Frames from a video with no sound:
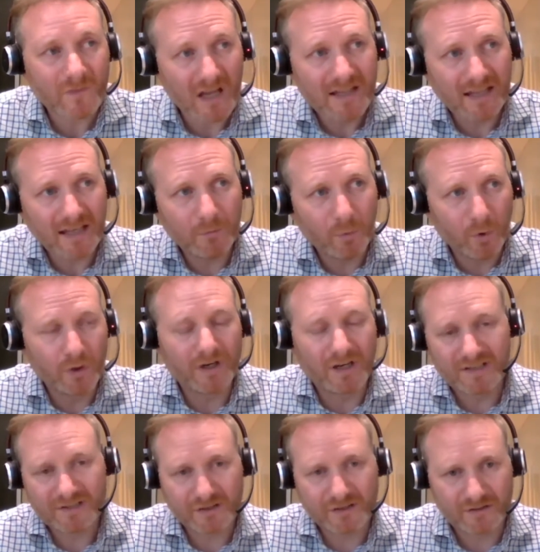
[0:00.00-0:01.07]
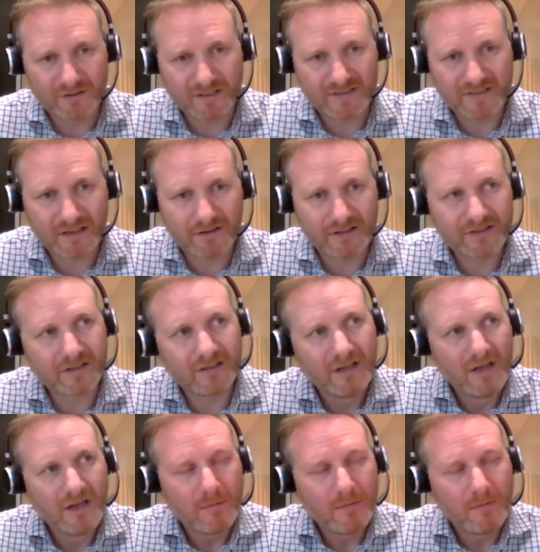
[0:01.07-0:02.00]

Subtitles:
And they won our student accelerator.